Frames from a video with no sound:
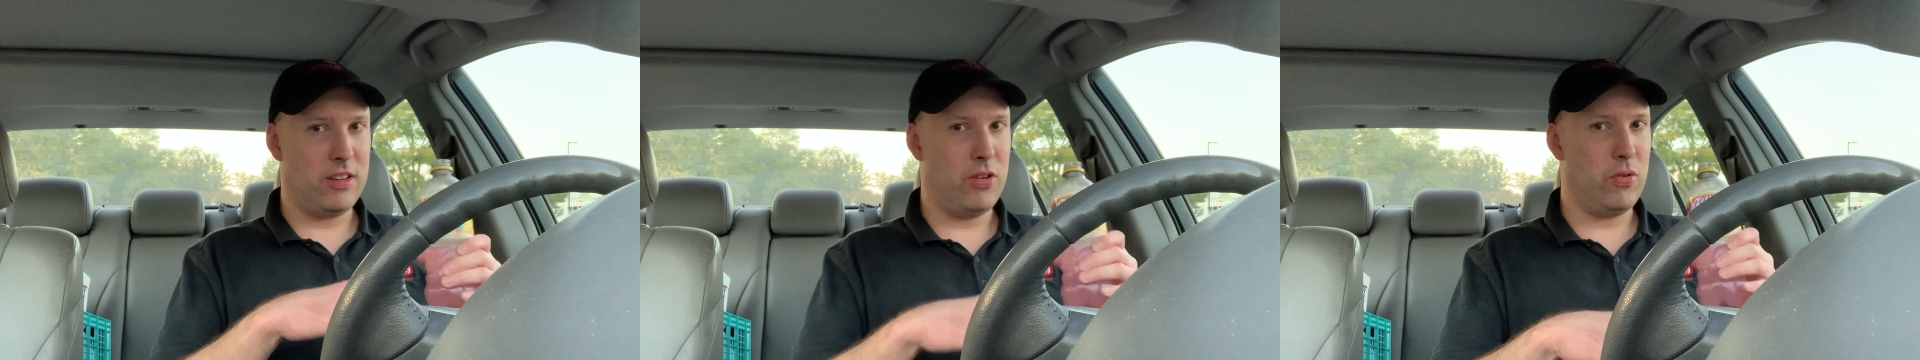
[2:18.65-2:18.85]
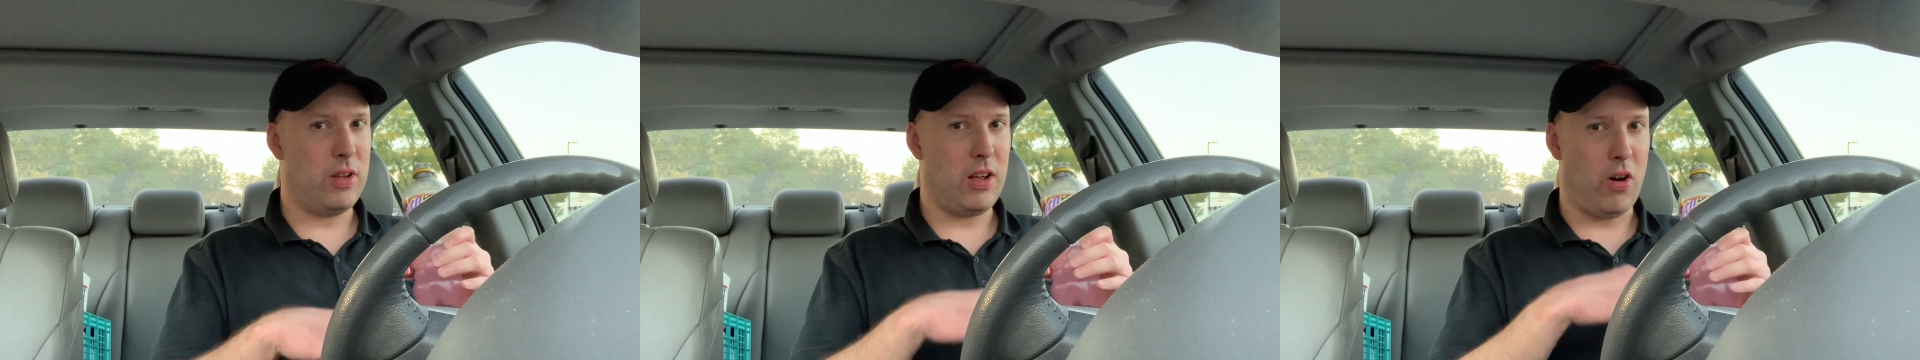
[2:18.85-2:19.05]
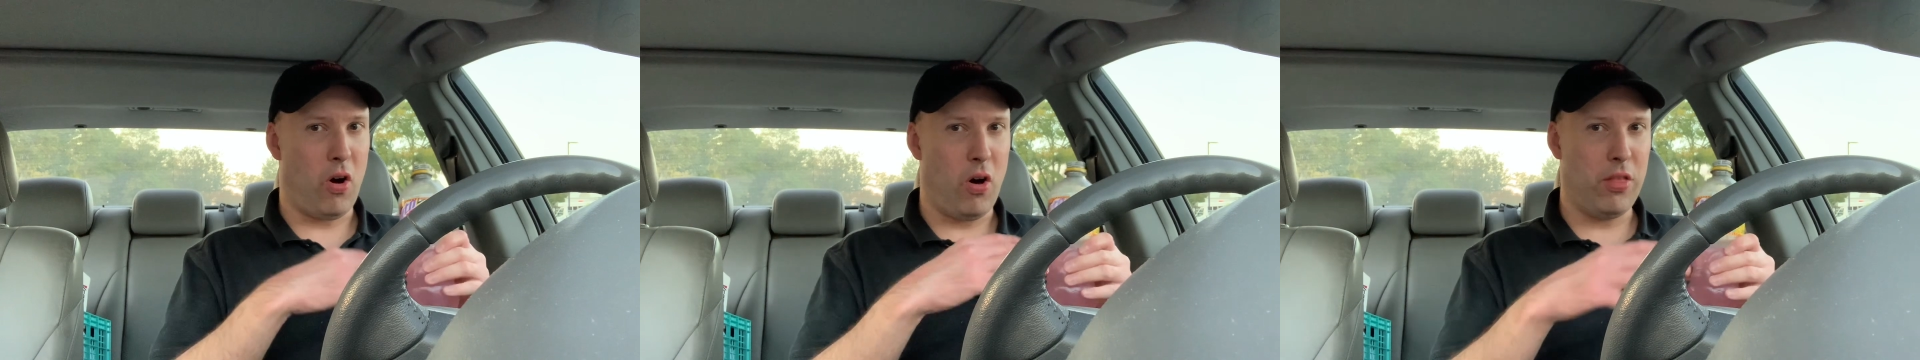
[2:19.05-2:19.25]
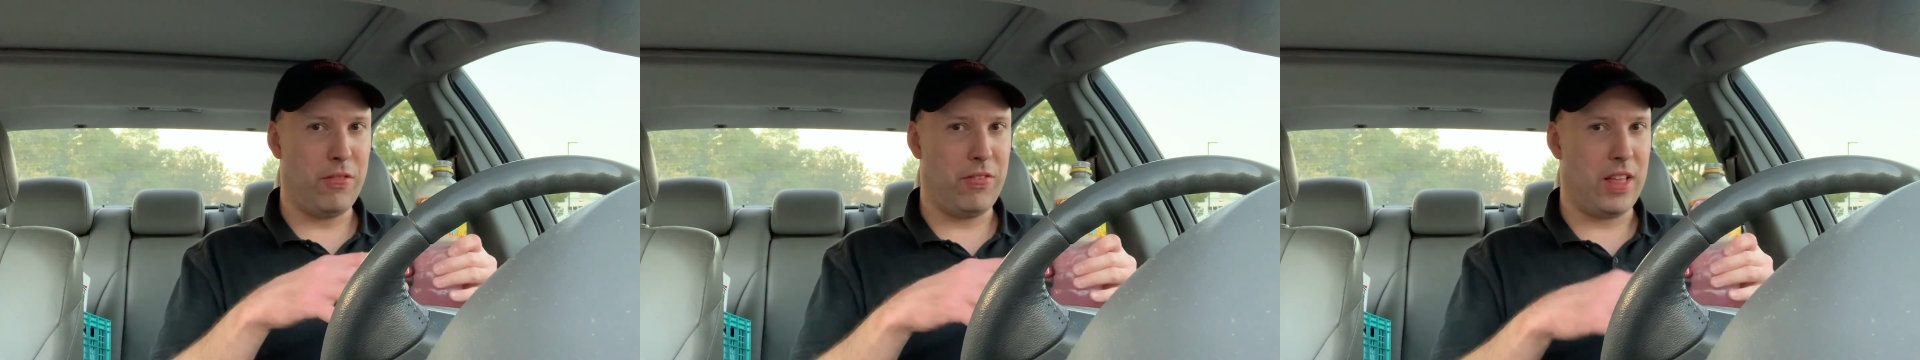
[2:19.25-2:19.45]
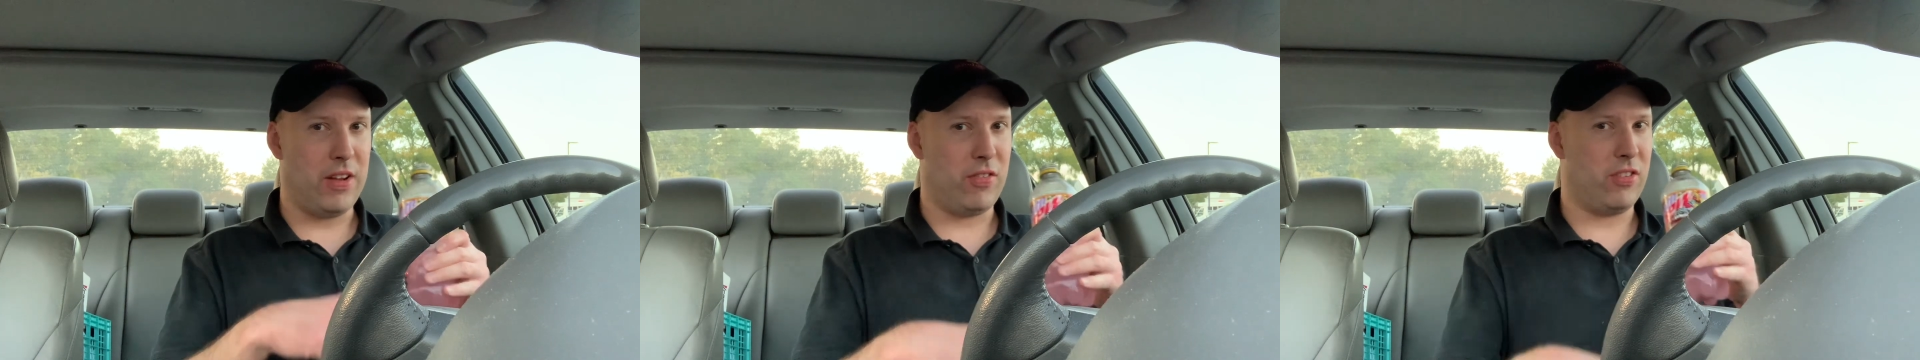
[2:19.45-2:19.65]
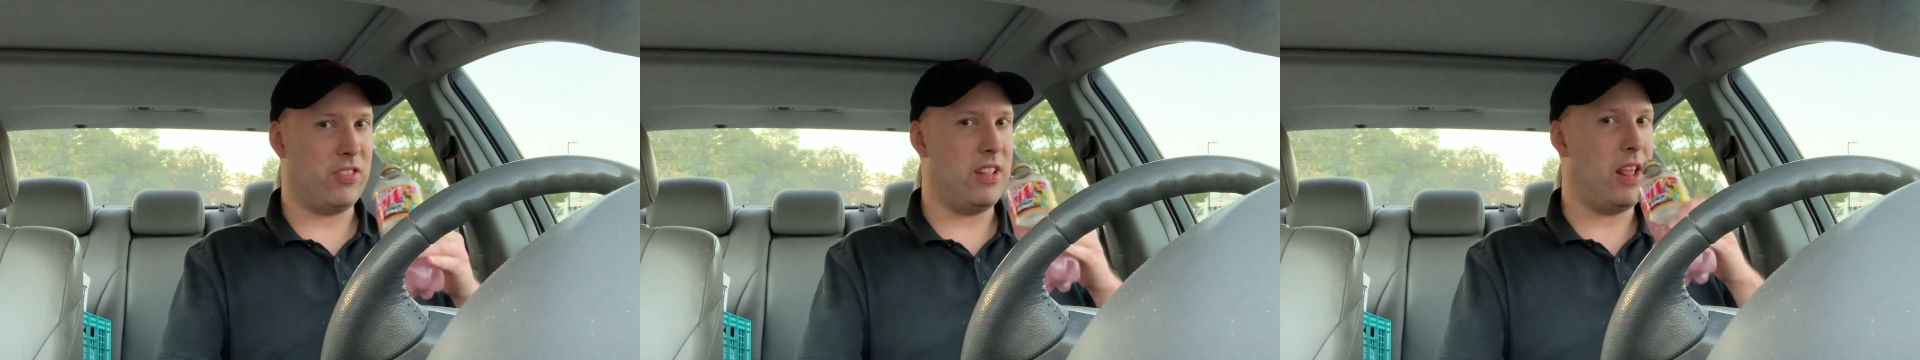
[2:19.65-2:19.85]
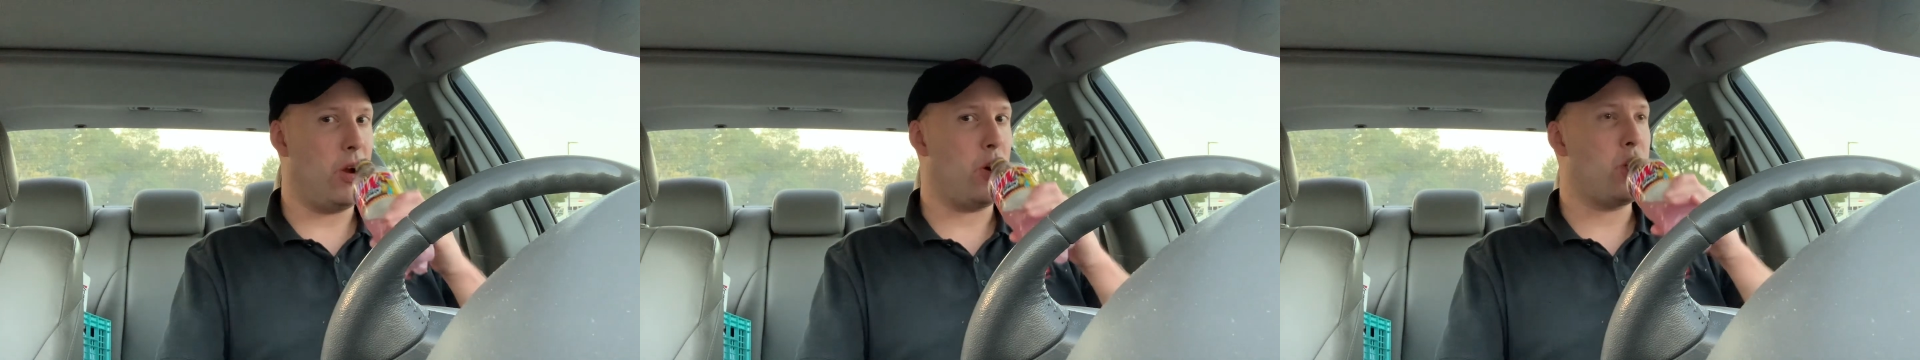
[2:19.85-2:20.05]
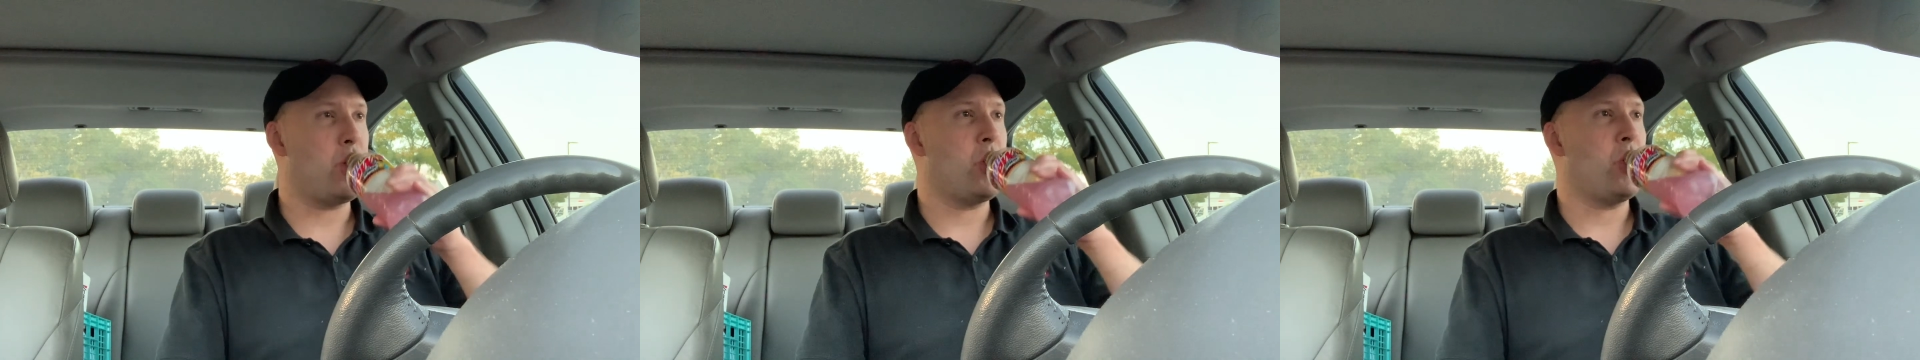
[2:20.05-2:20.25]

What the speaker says: too. You get all the flavors in there.